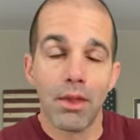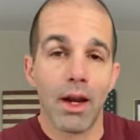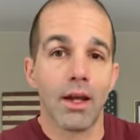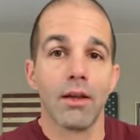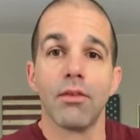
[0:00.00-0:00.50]
that
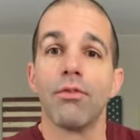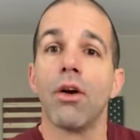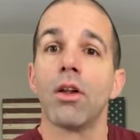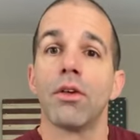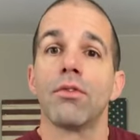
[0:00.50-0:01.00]
I can
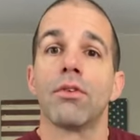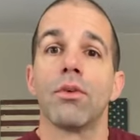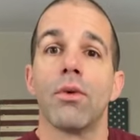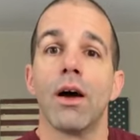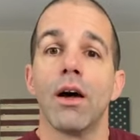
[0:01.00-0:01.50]
follow for
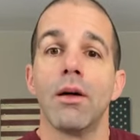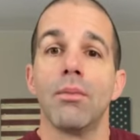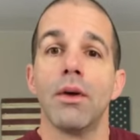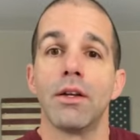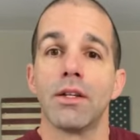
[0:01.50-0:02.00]
a
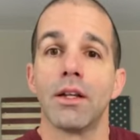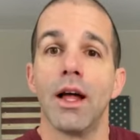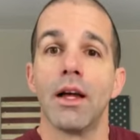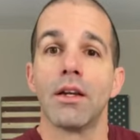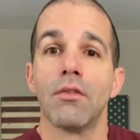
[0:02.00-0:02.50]
while until
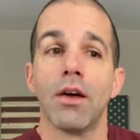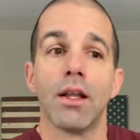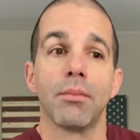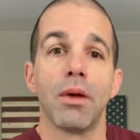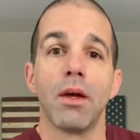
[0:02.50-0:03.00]
I
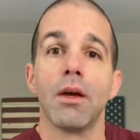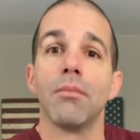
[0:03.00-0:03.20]
develop